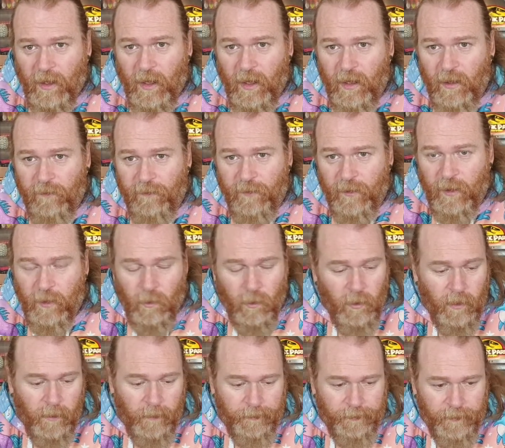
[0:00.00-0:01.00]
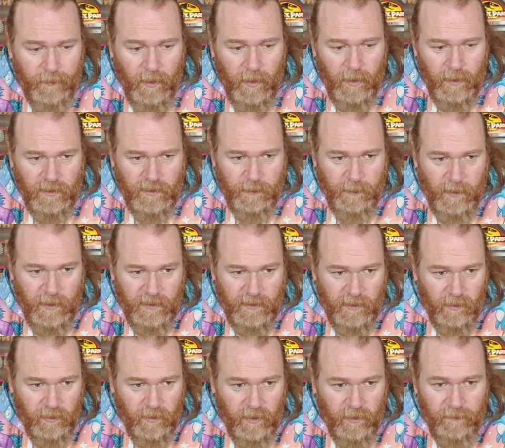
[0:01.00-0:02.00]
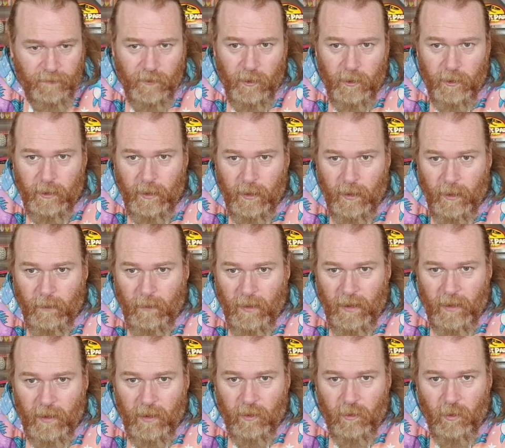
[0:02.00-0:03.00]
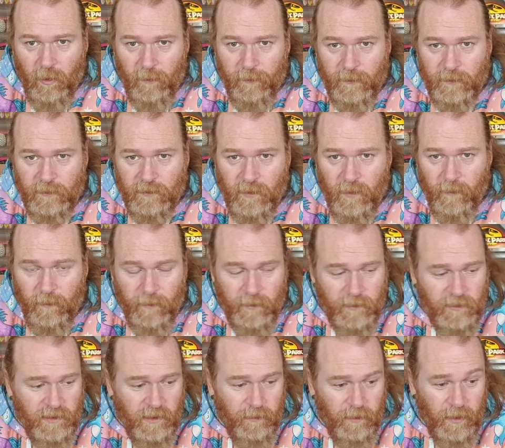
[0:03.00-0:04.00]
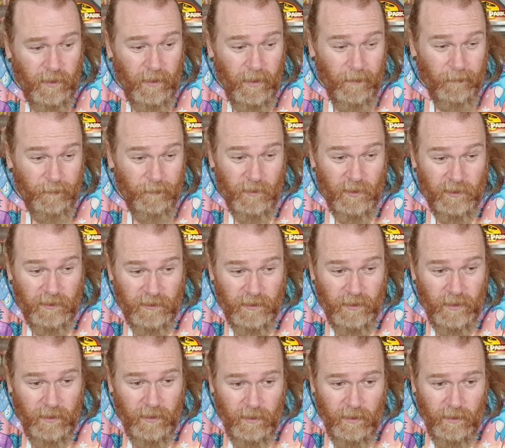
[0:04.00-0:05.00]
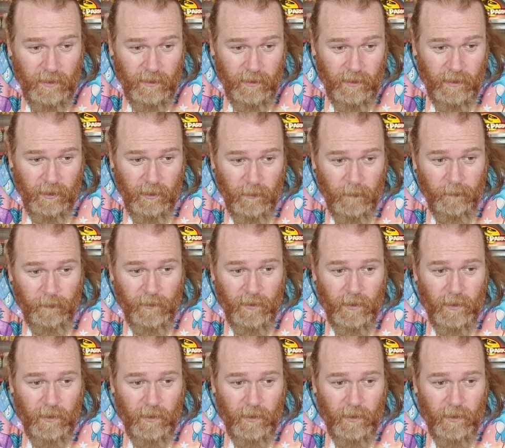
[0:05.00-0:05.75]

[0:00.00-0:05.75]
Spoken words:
anything or spicy on their fur that they may lick off and stuff like that. Because, you know,